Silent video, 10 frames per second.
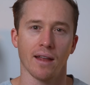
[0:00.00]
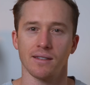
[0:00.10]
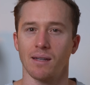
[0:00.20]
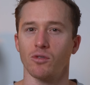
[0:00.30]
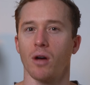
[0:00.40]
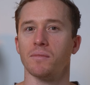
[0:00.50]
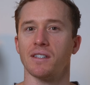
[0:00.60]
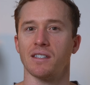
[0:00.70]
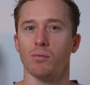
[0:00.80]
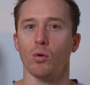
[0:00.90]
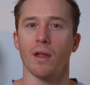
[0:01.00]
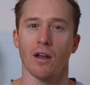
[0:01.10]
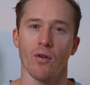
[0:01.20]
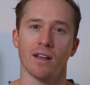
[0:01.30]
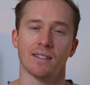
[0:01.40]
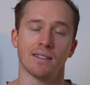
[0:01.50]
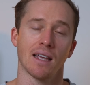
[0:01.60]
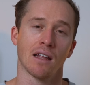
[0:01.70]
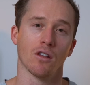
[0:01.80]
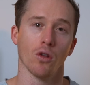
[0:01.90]
and sometimes a small increase
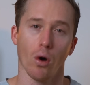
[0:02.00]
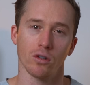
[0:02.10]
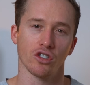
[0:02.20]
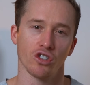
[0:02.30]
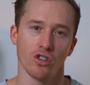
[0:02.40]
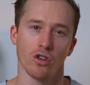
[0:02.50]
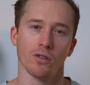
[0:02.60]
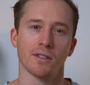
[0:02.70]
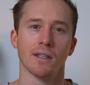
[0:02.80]
in oxygen use.